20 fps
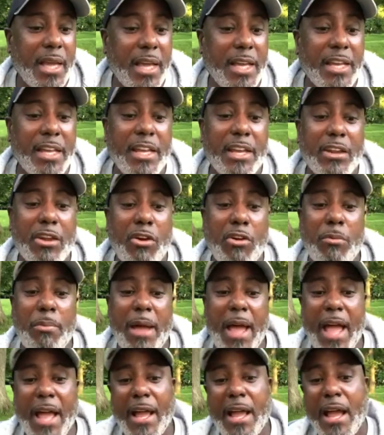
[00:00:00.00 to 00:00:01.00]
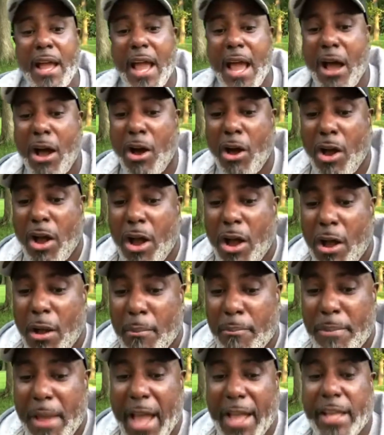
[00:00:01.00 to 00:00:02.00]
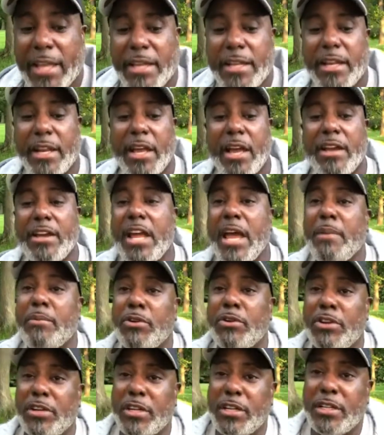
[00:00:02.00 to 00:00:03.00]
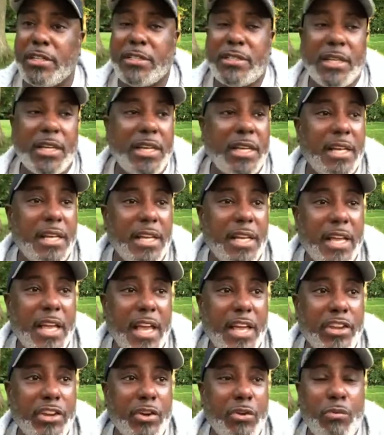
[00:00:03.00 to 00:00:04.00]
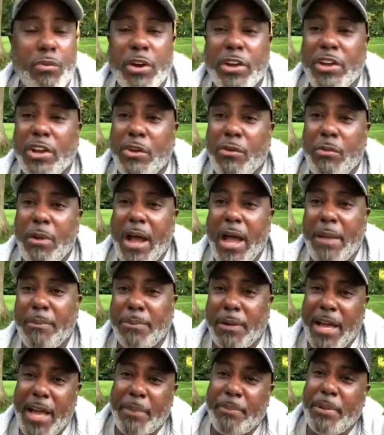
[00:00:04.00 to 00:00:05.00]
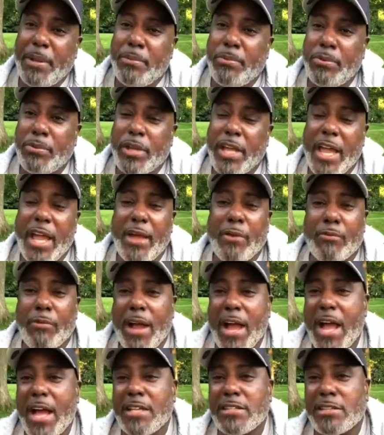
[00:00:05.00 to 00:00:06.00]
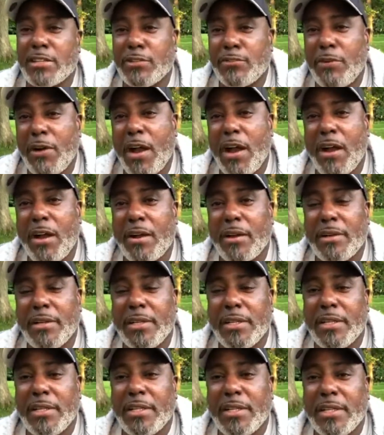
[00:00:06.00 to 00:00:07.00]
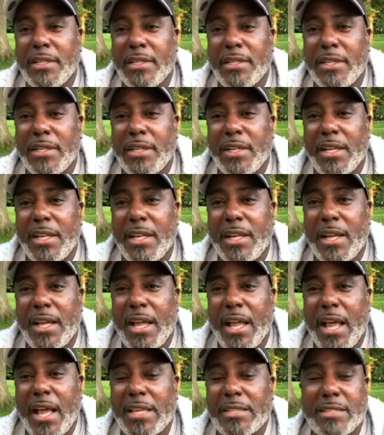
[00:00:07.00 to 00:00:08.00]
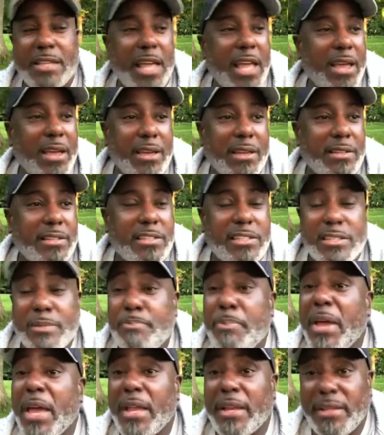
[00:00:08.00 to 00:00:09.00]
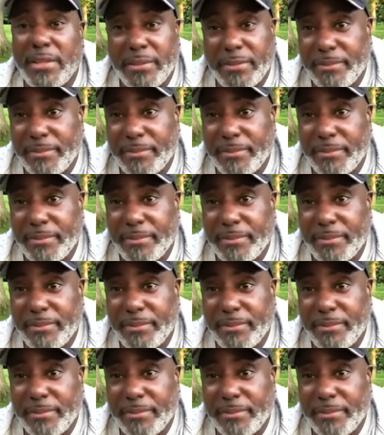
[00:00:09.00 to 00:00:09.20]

and then go back back into their neighborhoods and you're wondering why black people can't rise as far as they spit,